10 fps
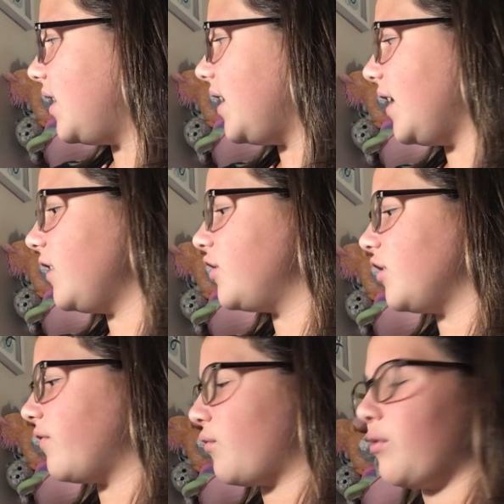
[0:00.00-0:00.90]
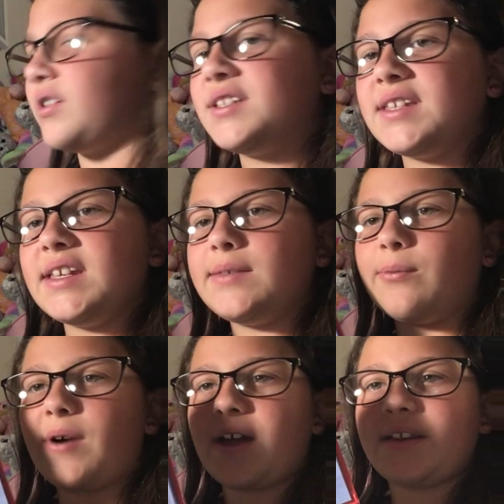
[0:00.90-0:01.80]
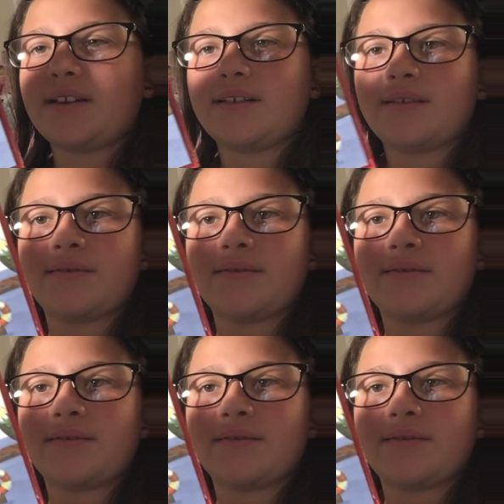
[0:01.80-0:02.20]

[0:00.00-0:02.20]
The answer, of course, is one.